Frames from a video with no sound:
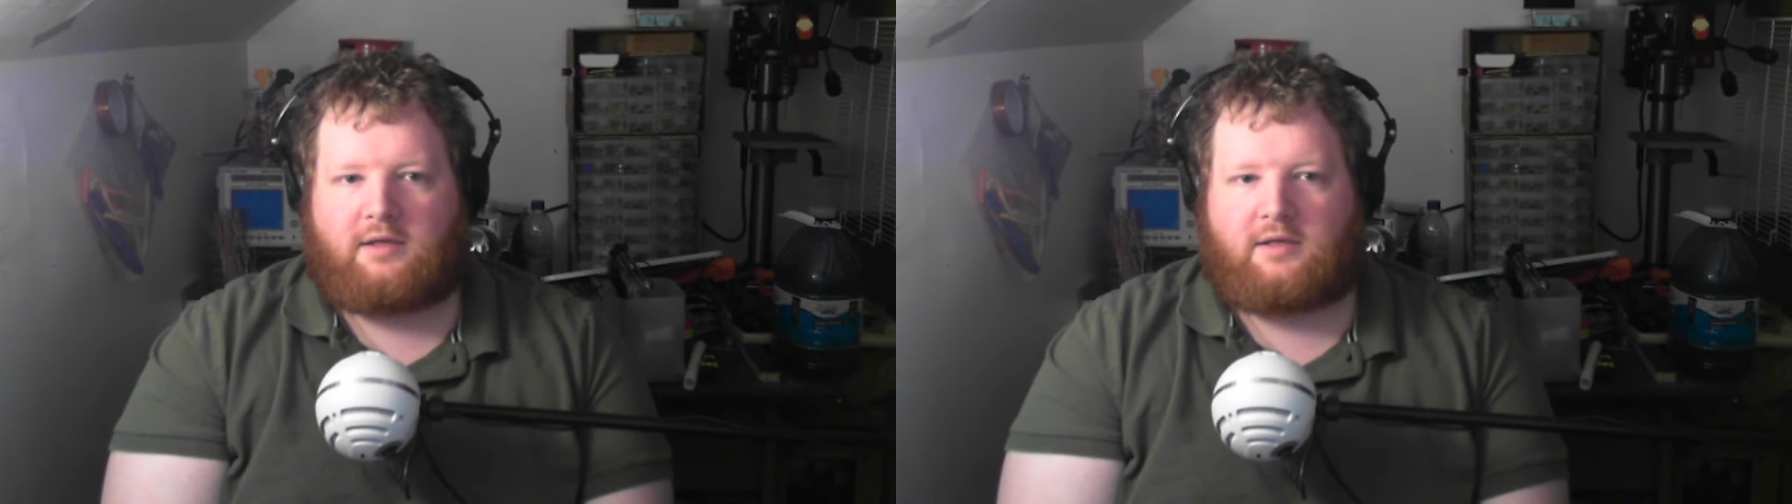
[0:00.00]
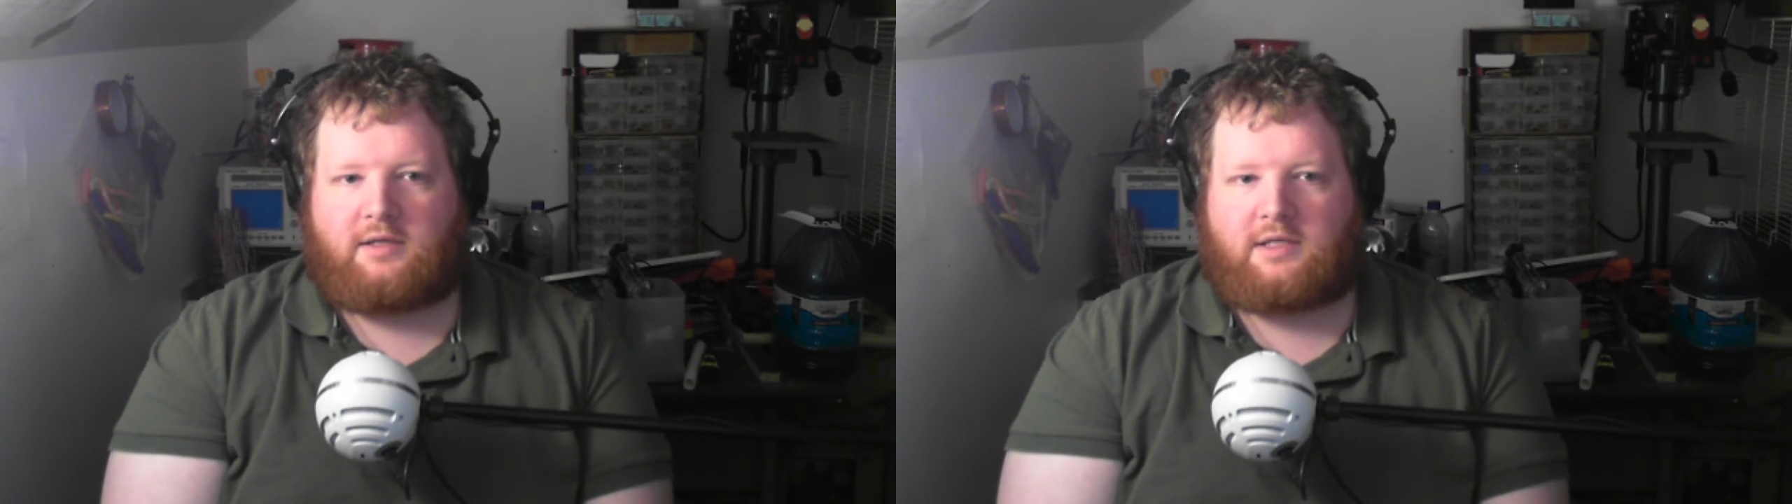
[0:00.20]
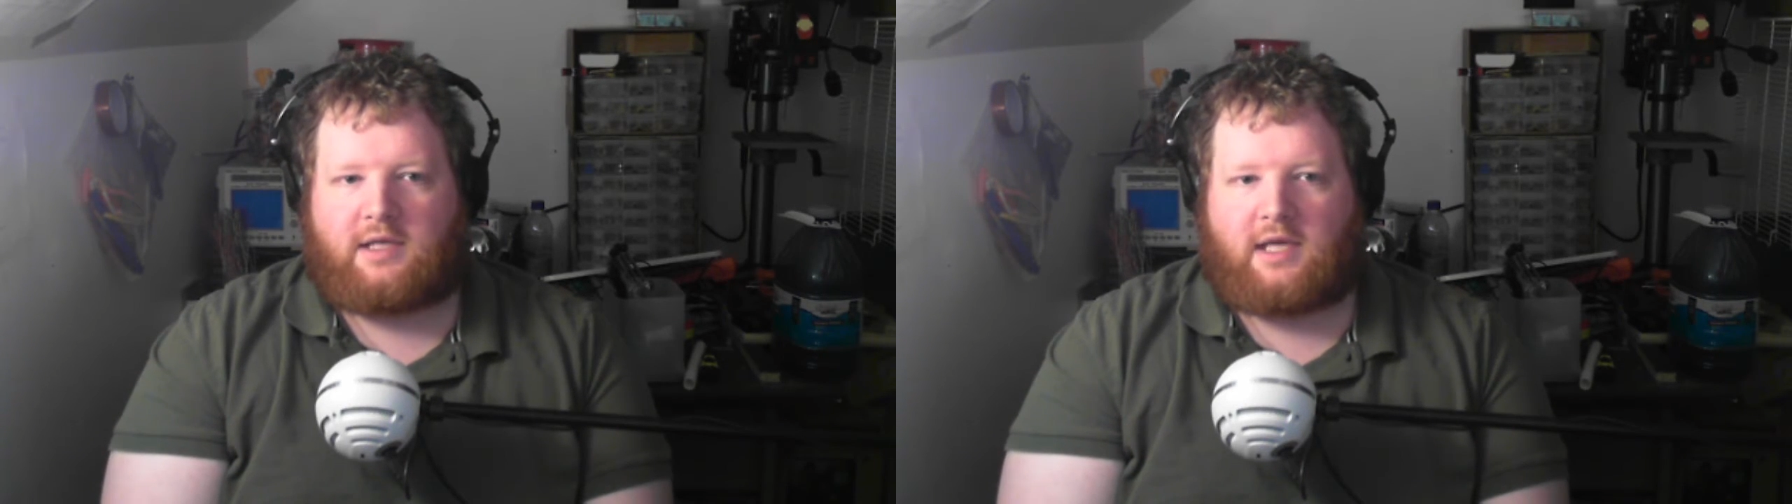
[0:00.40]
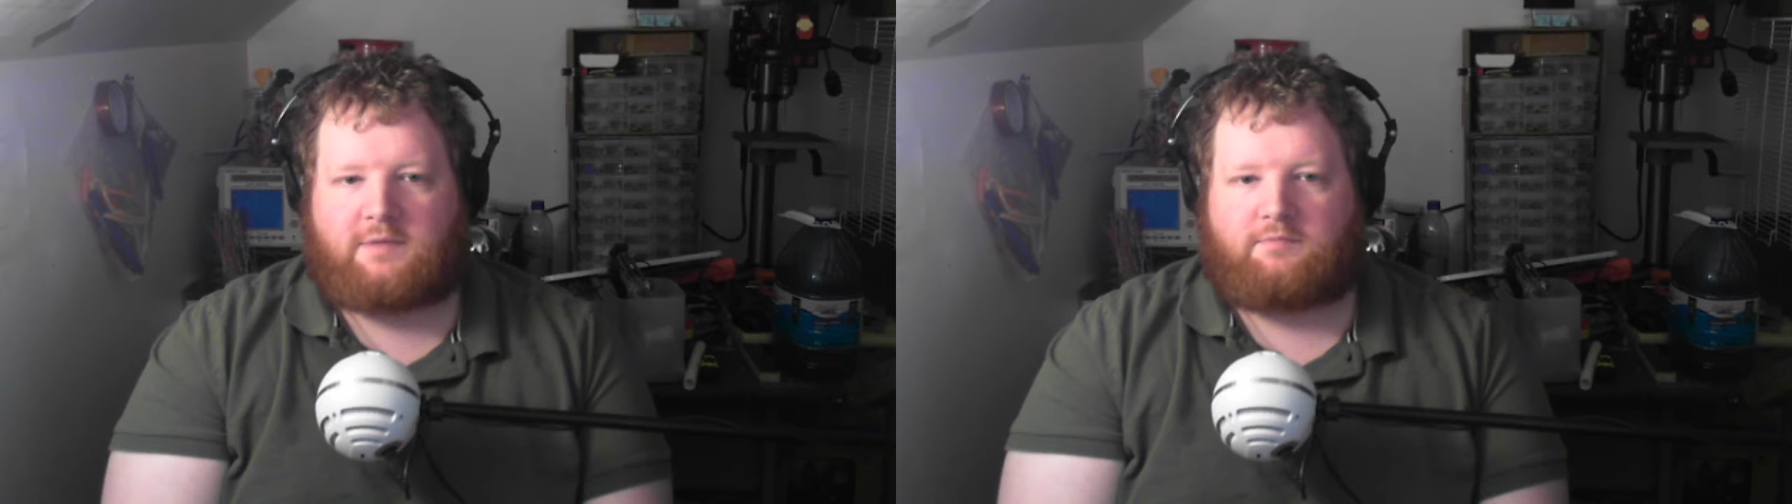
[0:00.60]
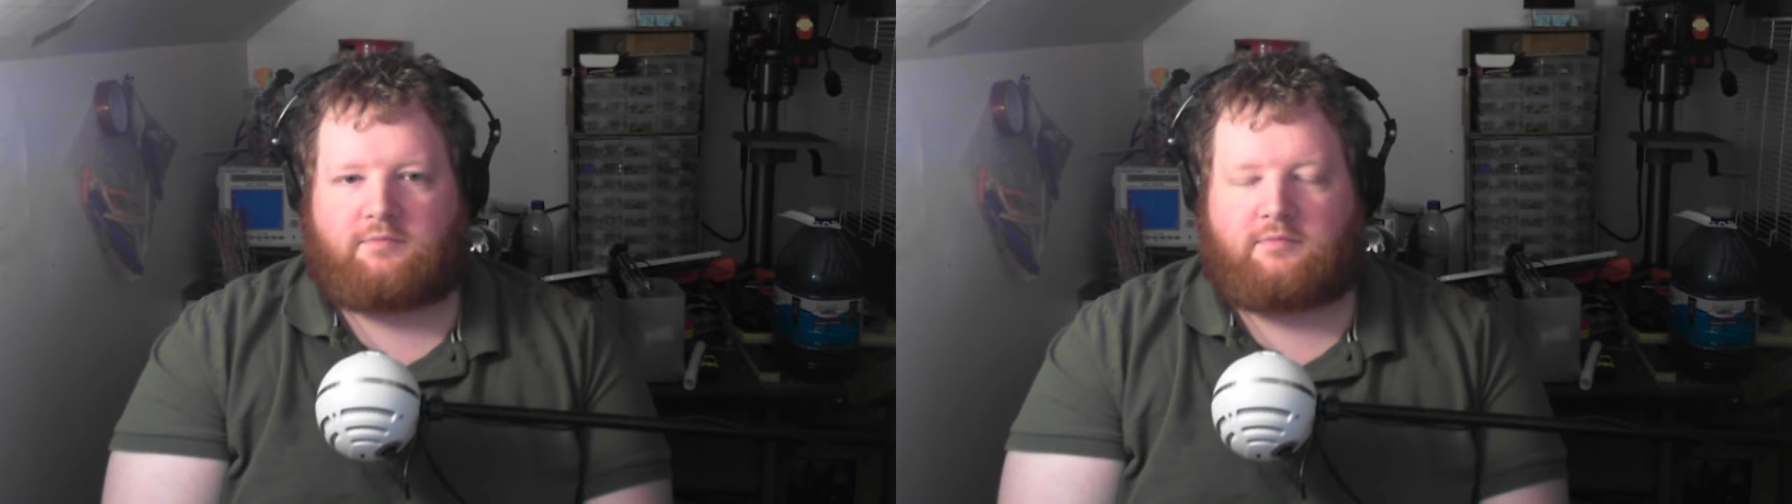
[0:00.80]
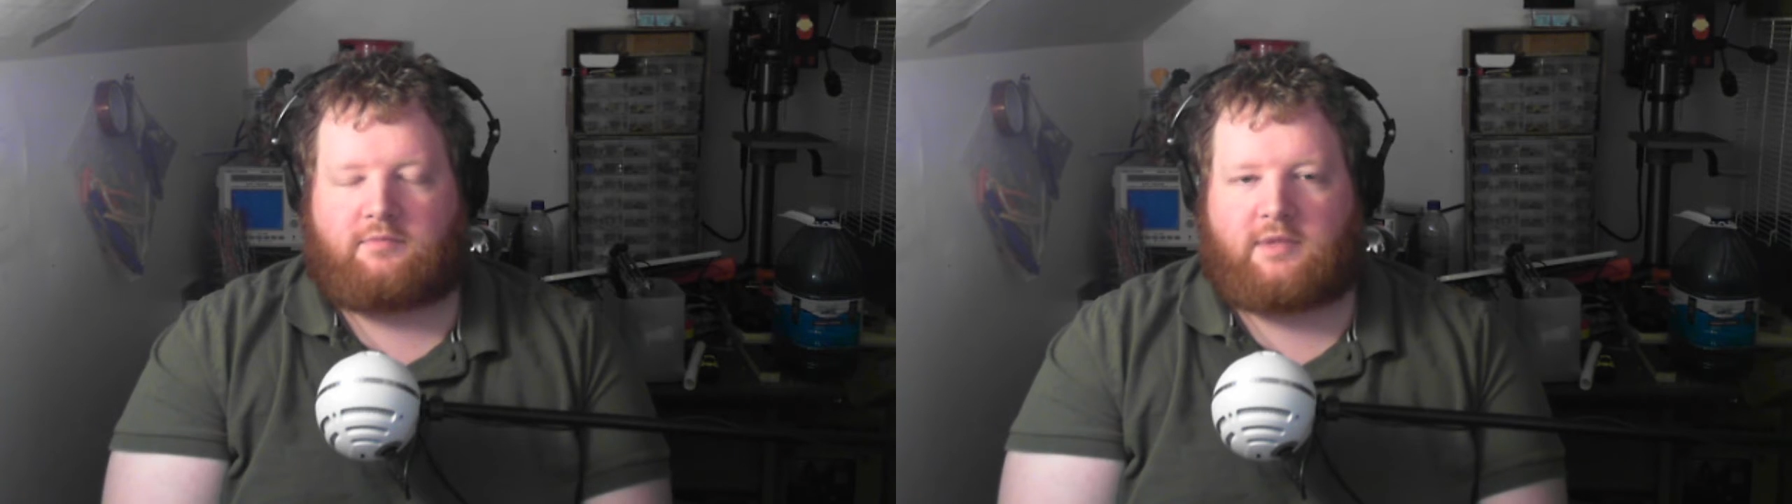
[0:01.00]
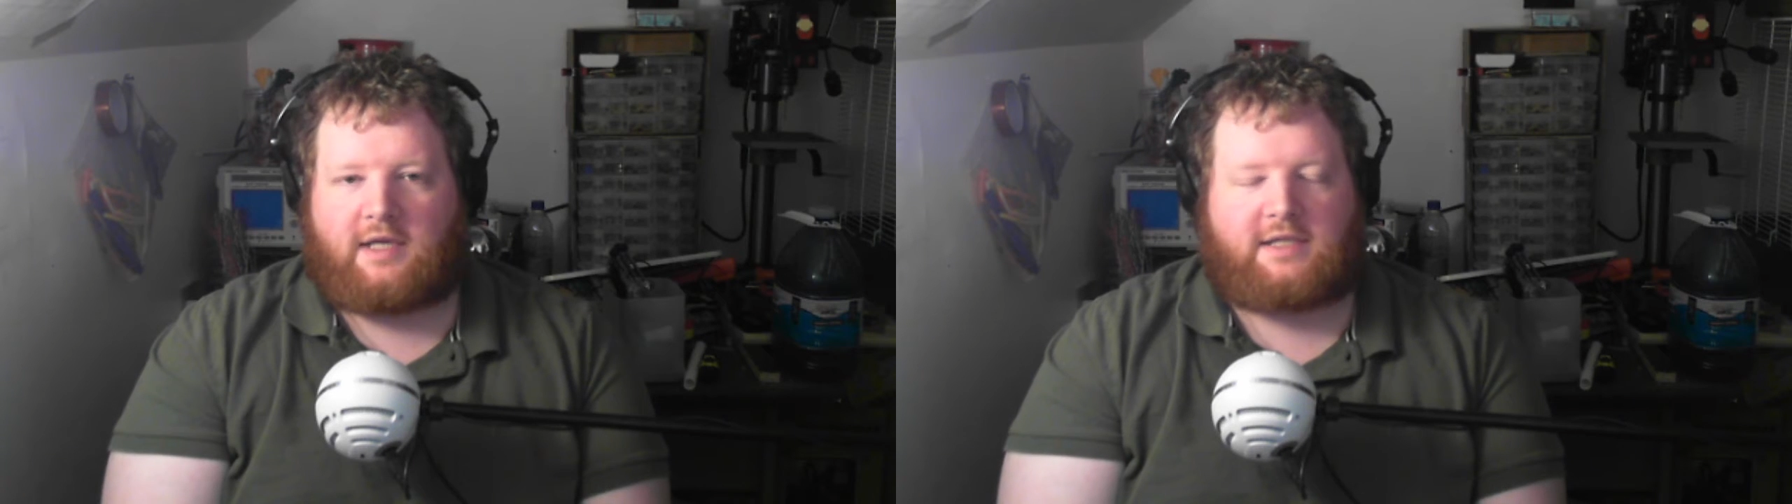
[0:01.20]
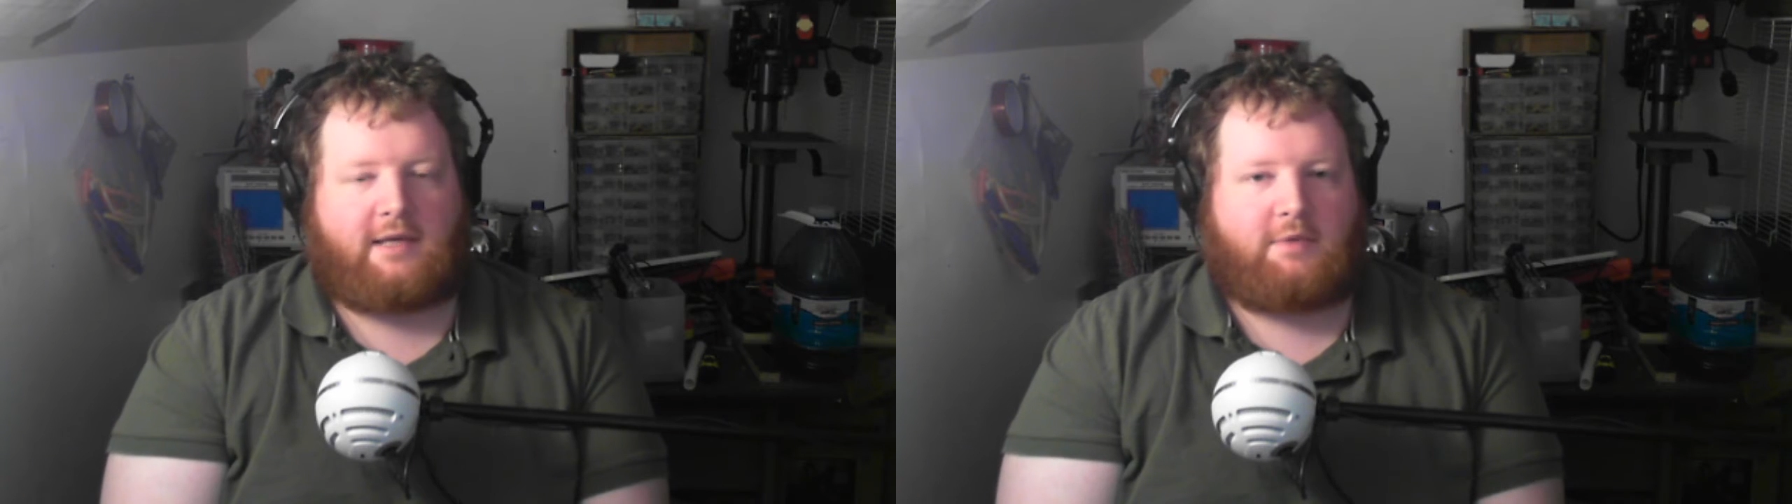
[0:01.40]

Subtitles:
See, that's him